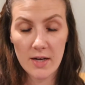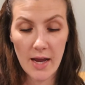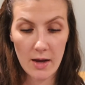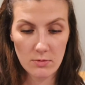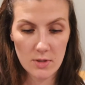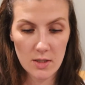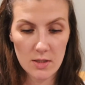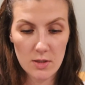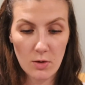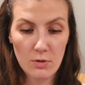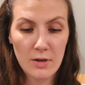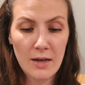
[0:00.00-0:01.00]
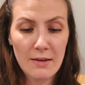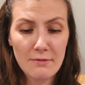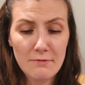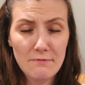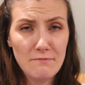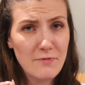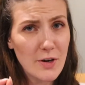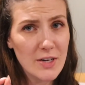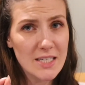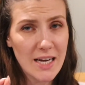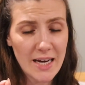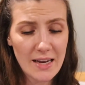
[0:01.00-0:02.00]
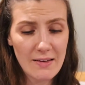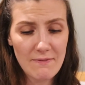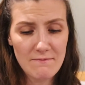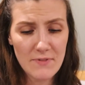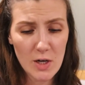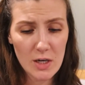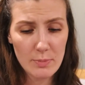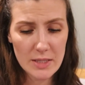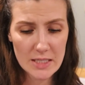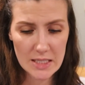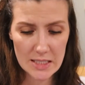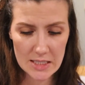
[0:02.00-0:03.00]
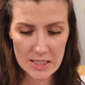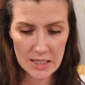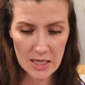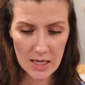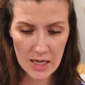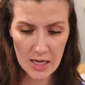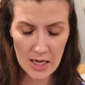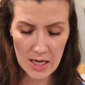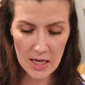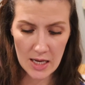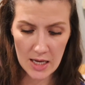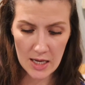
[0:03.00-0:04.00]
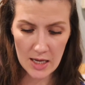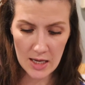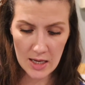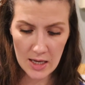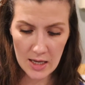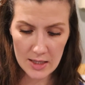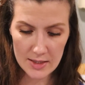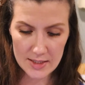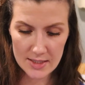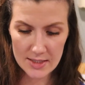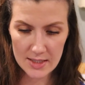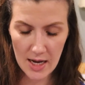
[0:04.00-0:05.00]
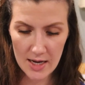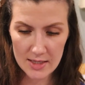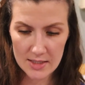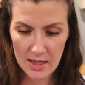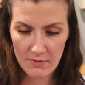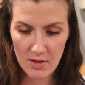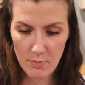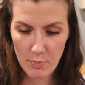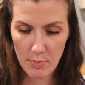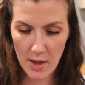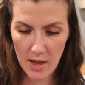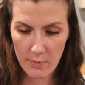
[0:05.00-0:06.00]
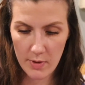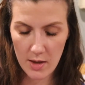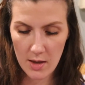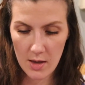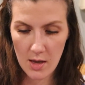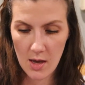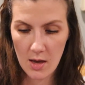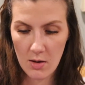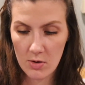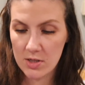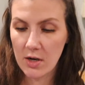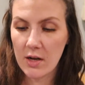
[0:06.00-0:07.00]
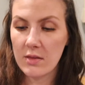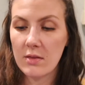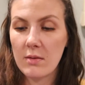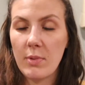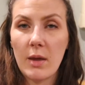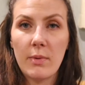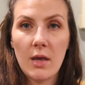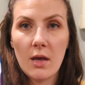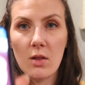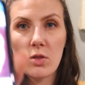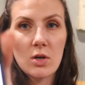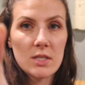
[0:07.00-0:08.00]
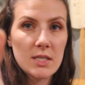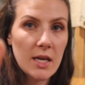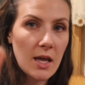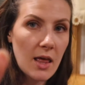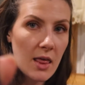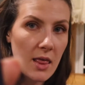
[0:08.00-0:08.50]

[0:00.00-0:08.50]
ounces. So very tiny, very petite. The size of the baby, the baby looks like